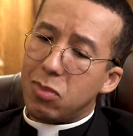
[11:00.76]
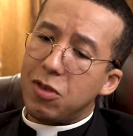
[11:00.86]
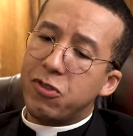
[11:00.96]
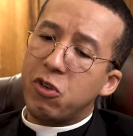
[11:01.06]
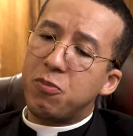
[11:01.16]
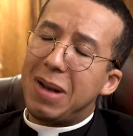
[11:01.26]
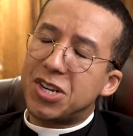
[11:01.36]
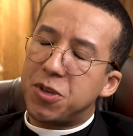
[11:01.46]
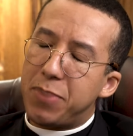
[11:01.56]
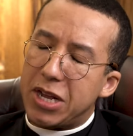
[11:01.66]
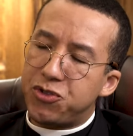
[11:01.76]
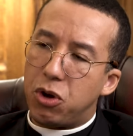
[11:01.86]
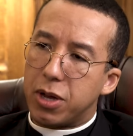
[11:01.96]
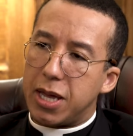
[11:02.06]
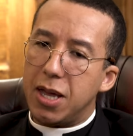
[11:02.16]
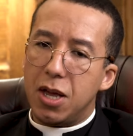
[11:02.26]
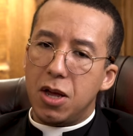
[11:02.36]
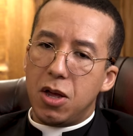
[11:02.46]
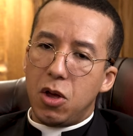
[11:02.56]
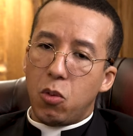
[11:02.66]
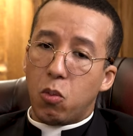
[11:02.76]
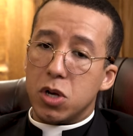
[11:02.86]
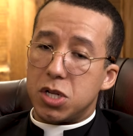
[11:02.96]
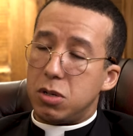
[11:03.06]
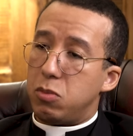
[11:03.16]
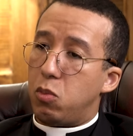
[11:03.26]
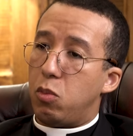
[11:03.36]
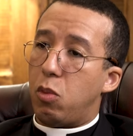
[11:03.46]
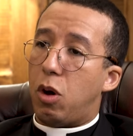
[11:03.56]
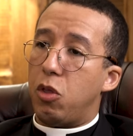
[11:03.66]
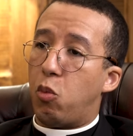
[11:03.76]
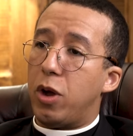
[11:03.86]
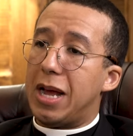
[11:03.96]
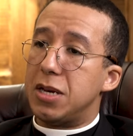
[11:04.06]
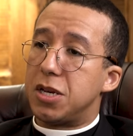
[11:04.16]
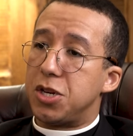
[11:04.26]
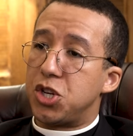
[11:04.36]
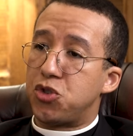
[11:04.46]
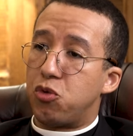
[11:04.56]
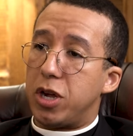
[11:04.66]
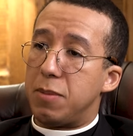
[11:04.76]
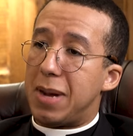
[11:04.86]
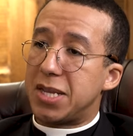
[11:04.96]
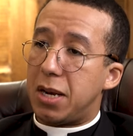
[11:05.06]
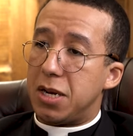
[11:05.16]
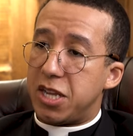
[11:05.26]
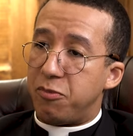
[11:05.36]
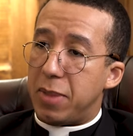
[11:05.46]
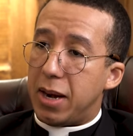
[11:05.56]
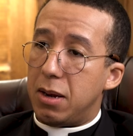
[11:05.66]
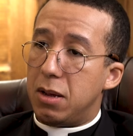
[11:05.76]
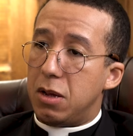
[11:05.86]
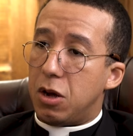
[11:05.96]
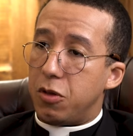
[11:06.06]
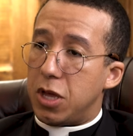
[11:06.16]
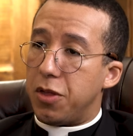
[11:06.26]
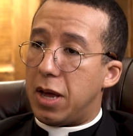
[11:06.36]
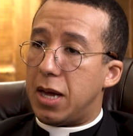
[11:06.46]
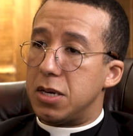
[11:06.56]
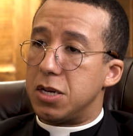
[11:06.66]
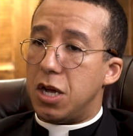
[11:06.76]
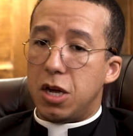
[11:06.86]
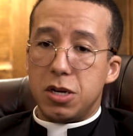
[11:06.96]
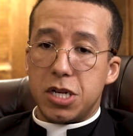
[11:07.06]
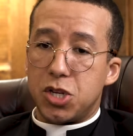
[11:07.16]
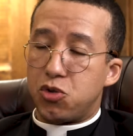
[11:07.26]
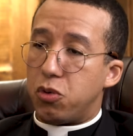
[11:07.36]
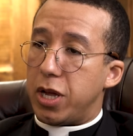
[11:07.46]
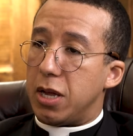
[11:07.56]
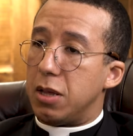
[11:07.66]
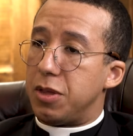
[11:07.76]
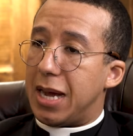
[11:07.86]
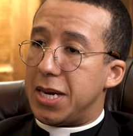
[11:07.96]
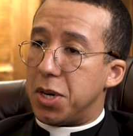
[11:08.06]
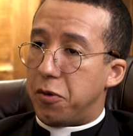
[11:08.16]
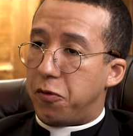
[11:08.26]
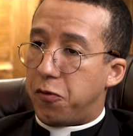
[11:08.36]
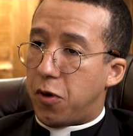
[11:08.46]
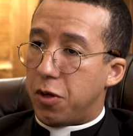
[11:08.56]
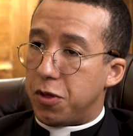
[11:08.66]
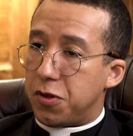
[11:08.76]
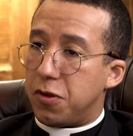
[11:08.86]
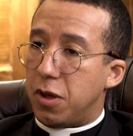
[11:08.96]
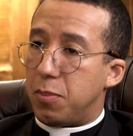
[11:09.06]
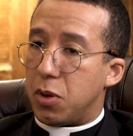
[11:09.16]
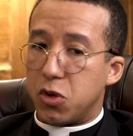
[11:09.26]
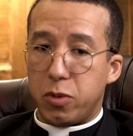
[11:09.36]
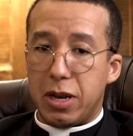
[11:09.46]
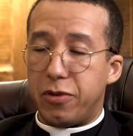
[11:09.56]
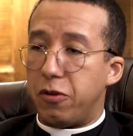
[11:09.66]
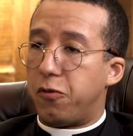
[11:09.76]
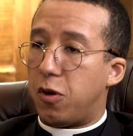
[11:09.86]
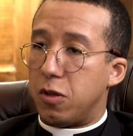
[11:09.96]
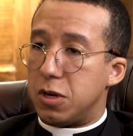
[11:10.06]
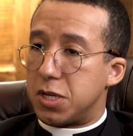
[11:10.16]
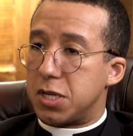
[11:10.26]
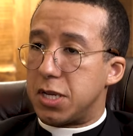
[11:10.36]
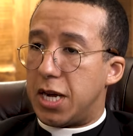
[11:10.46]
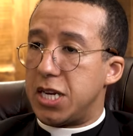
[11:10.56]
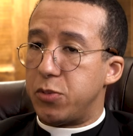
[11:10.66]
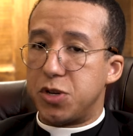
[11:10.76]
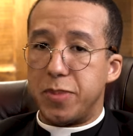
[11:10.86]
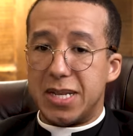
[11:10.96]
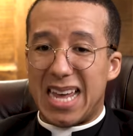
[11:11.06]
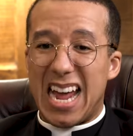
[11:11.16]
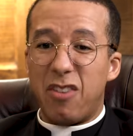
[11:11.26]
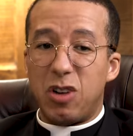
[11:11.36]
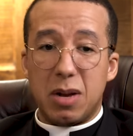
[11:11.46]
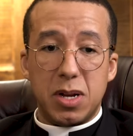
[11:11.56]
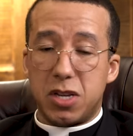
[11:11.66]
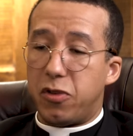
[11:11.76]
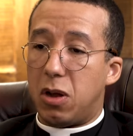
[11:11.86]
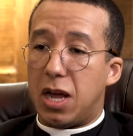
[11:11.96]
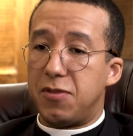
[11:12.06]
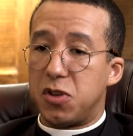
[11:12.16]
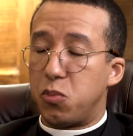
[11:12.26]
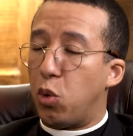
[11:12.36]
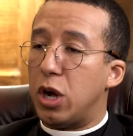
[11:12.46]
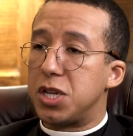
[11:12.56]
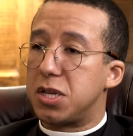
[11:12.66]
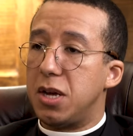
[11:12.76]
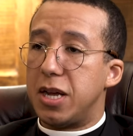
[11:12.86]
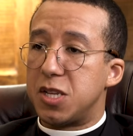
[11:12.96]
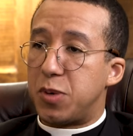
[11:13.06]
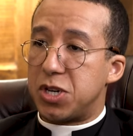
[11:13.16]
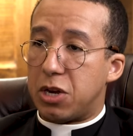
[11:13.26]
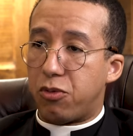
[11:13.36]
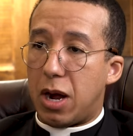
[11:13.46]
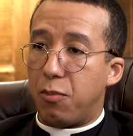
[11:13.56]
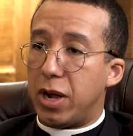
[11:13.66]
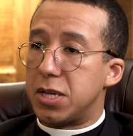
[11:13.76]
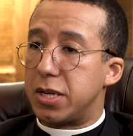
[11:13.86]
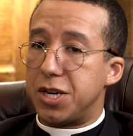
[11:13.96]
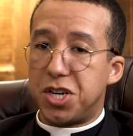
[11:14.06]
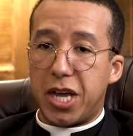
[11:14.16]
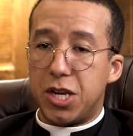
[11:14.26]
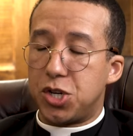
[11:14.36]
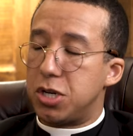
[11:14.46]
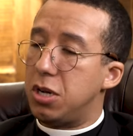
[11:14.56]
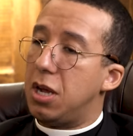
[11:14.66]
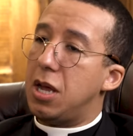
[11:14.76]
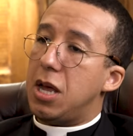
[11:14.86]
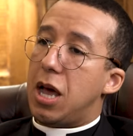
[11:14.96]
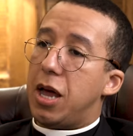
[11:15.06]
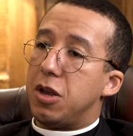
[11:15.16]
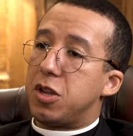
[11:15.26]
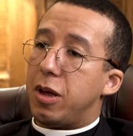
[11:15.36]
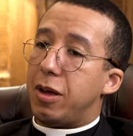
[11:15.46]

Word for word: So, smash the patriarchy was, on the one hand, destroying the masculinity of men, on the other hand, destroying the idea of fathers, because we live in a fatherless society, which means that every element of our lives is worse, especially crime rates and education. And